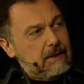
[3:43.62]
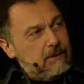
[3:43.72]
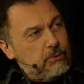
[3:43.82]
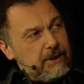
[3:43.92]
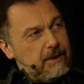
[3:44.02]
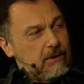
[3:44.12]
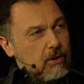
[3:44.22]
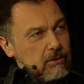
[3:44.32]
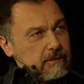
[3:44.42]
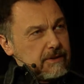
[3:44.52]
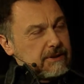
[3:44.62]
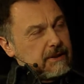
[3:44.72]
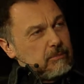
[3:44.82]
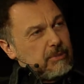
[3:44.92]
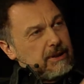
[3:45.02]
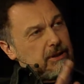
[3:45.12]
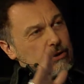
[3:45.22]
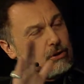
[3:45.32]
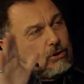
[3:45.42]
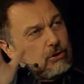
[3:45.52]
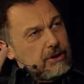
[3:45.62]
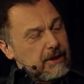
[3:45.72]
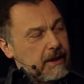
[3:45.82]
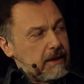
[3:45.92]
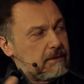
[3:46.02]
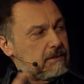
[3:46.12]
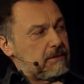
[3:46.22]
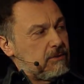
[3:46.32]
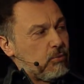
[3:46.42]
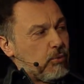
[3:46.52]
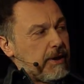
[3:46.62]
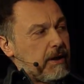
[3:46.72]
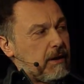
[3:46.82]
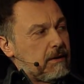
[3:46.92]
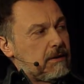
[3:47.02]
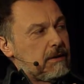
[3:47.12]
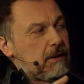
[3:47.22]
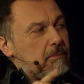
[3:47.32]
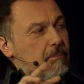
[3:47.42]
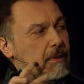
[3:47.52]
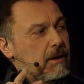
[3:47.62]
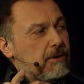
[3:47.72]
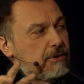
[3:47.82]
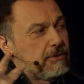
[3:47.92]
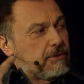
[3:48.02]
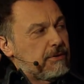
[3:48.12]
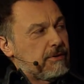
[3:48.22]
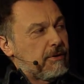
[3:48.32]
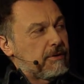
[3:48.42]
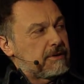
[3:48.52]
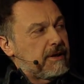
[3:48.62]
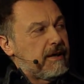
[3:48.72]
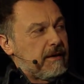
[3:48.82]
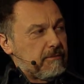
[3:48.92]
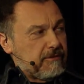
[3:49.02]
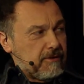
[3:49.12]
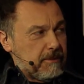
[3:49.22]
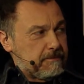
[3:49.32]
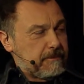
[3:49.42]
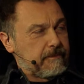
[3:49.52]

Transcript: we can all of a sudden begin to look at where modern thought came from.